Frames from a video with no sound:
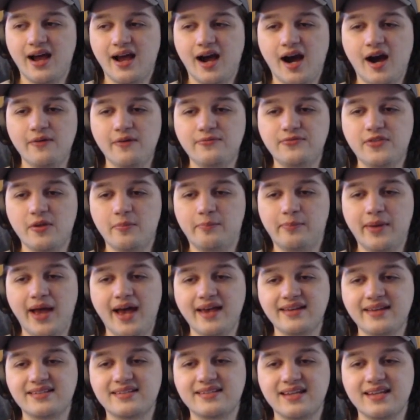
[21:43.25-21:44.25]
of the
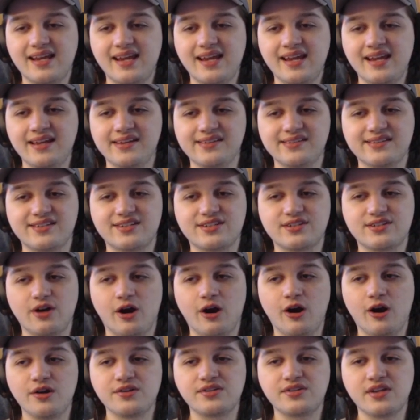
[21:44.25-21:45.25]
best in
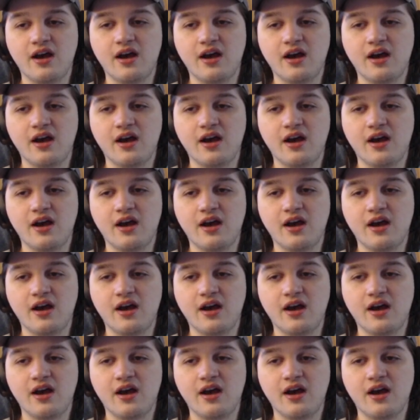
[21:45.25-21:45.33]
Stars